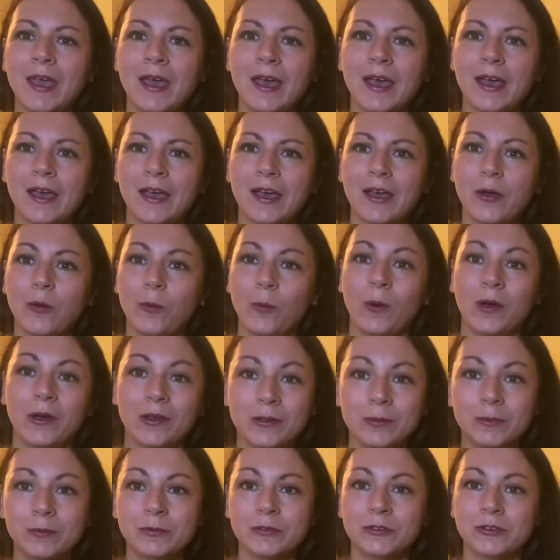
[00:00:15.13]
Uh,
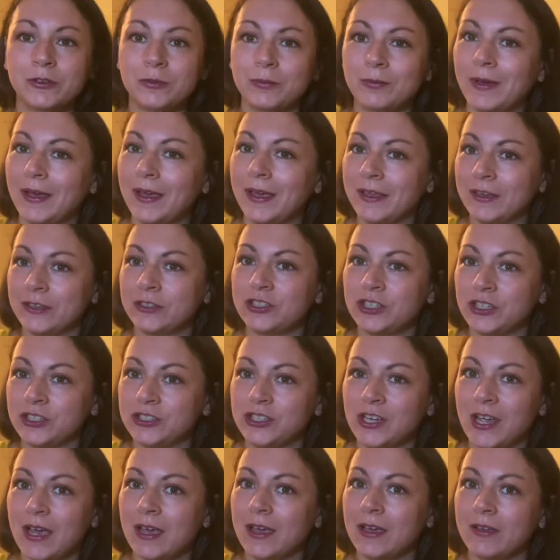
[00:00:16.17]
welcome to my Chit
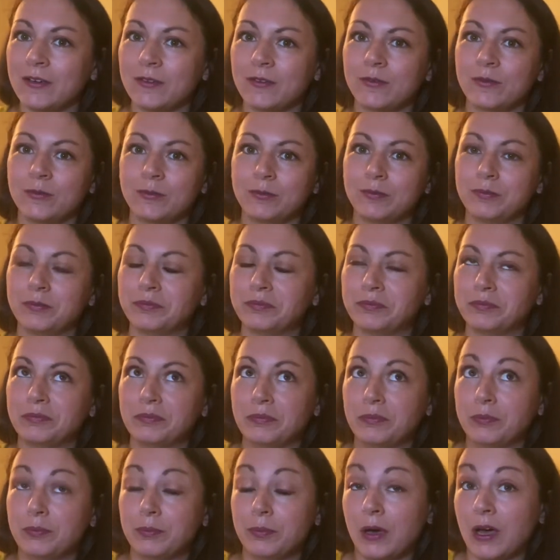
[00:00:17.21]
Chat
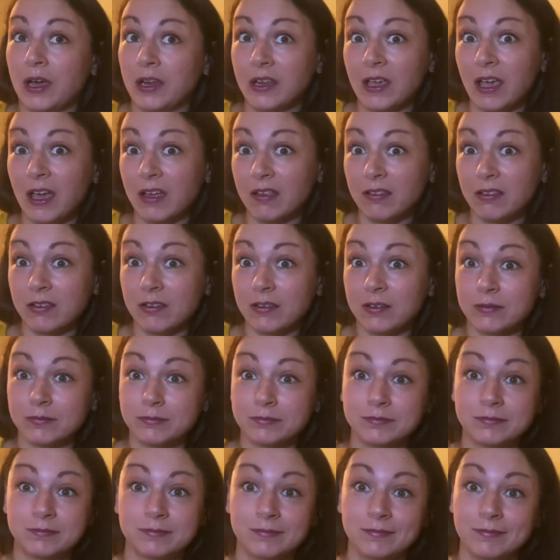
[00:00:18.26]
podcast,
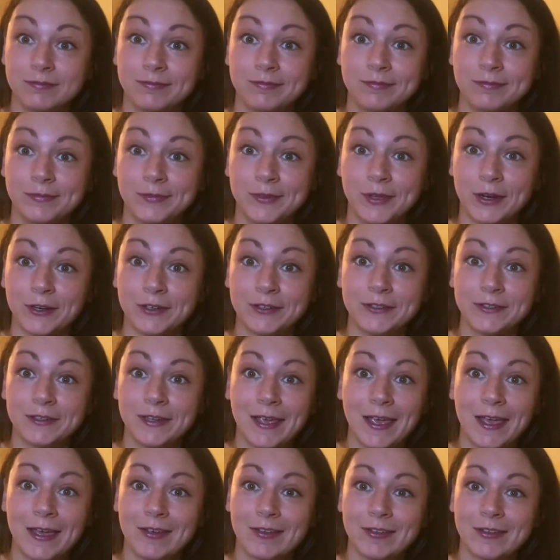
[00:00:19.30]

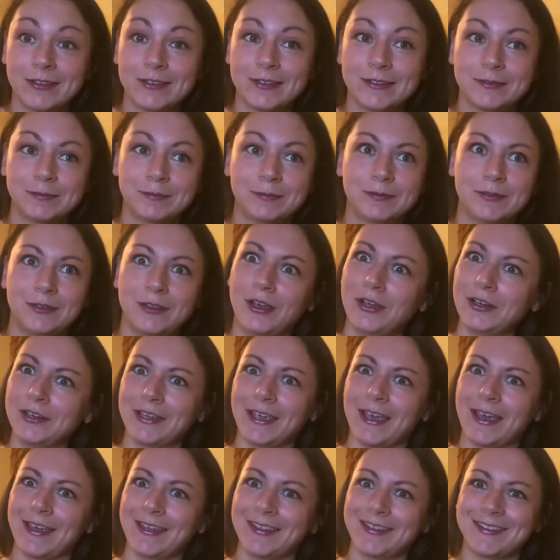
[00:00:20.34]
Yarncast,
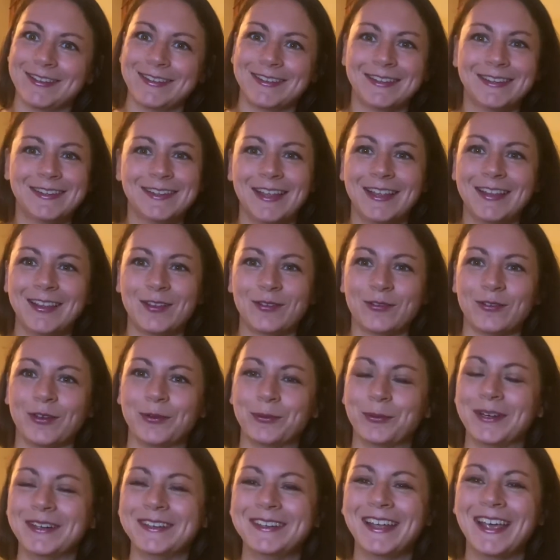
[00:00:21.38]
Yarncast, that's a fun
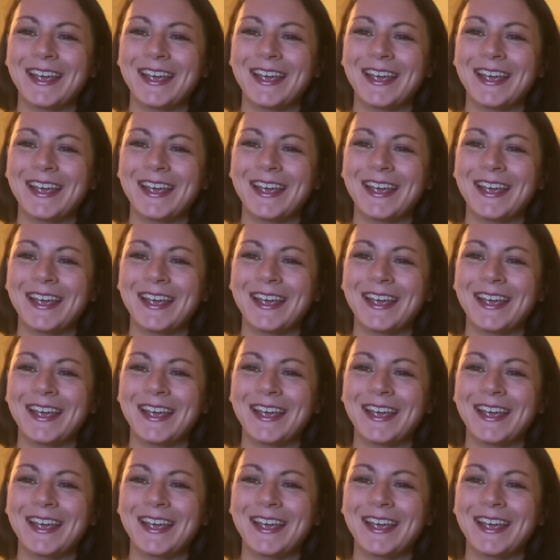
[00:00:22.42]
one.